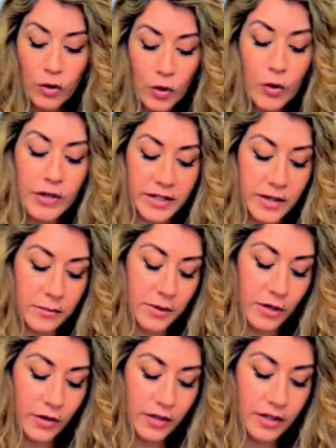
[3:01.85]
coconut
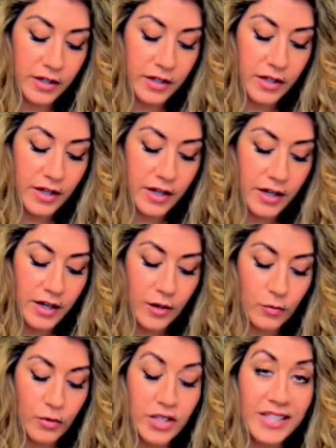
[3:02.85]
milk
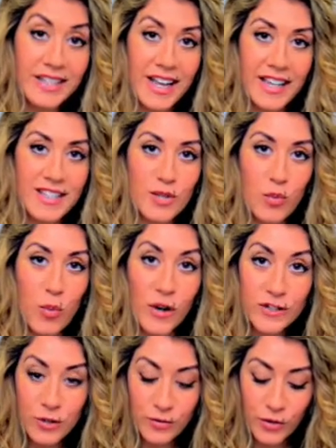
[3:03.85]
really lends a
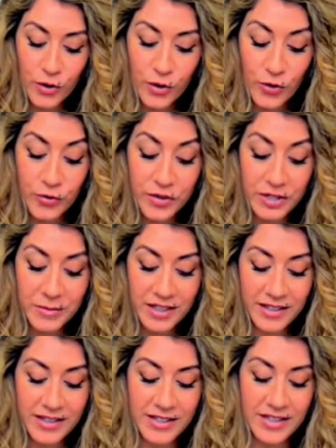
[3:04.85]
wonderful
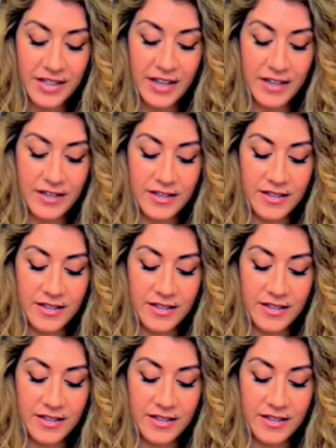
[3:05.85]
creaminess to this.